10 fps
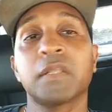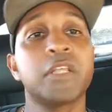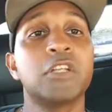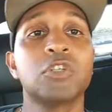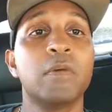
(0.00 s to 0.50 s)

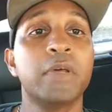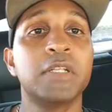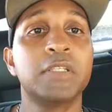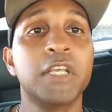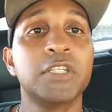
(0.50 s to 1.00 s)
That is all
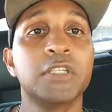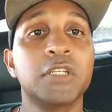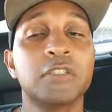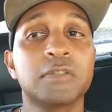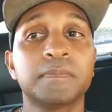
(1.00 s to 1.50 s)
meditation
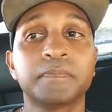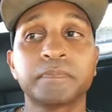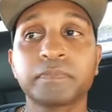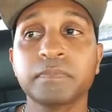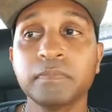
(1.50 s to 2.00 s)
is.
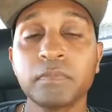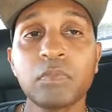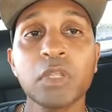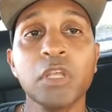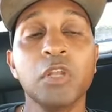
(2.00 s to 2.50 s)

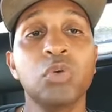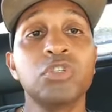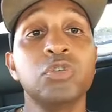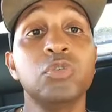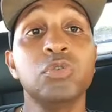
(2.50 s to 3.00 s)
And then
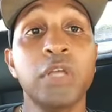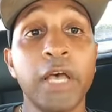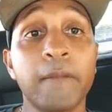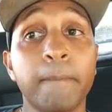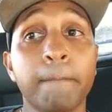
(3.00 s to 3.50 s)
once you do
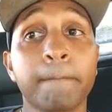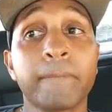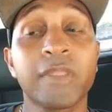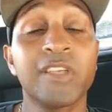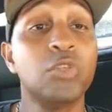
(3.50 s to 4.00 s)
that,
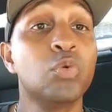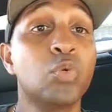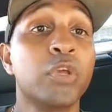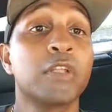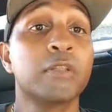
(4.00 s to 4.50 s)
you'll
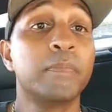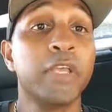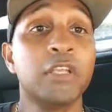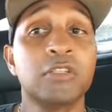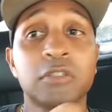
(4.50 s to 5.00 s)
quicken the
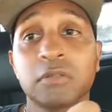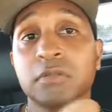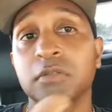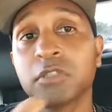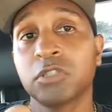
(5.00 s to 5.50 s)
pace
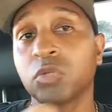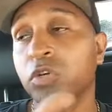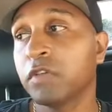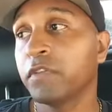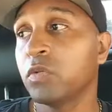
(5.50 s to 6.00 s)
to
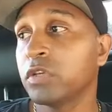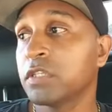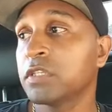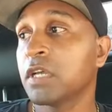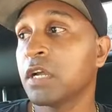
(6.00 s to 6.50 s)
whatever you want
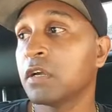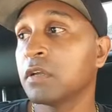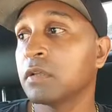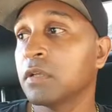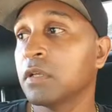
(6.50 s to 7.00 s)
to desire.
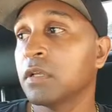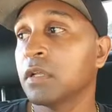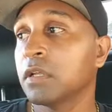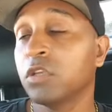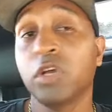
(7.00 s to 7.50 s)

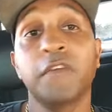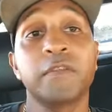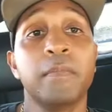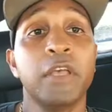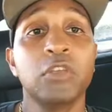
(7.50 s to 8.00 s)
You don't
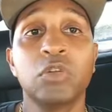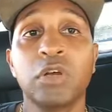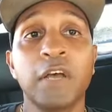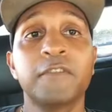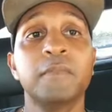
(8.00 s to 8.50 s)

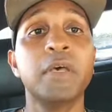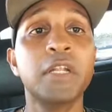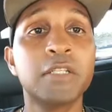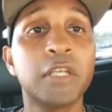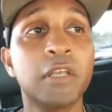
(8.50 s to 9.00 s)
have to
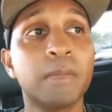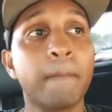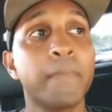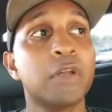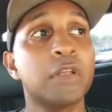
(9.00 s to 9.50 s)
meditate,
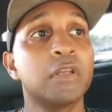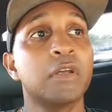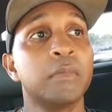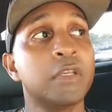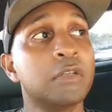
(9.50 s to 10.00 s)
but
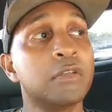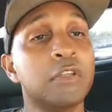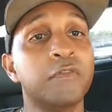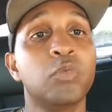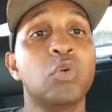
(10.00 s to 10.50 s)
I mean,
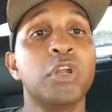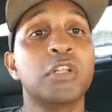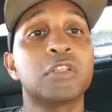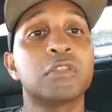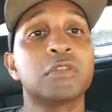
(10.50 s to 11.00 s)
if you
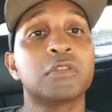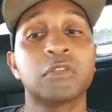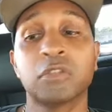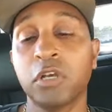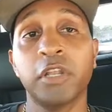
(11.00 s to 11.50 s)
wanted
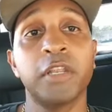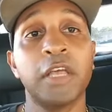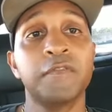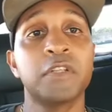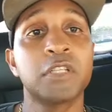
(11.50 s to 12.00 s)
to cut in
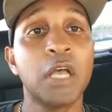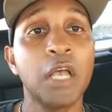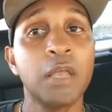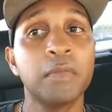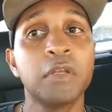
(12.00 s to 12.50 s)
half the
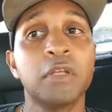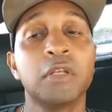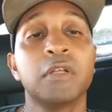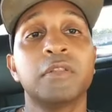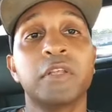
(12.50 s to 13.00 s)
time,
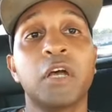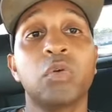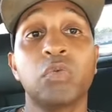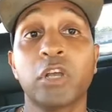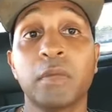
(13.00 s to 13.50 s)
then I
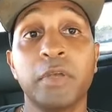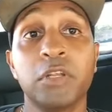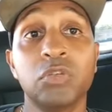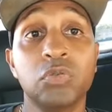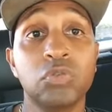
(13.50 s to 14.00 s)
would
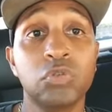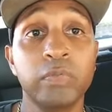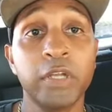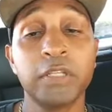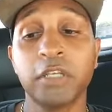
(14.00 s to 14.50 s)
recommend you to
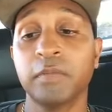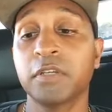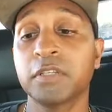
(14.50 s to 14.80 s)
meditate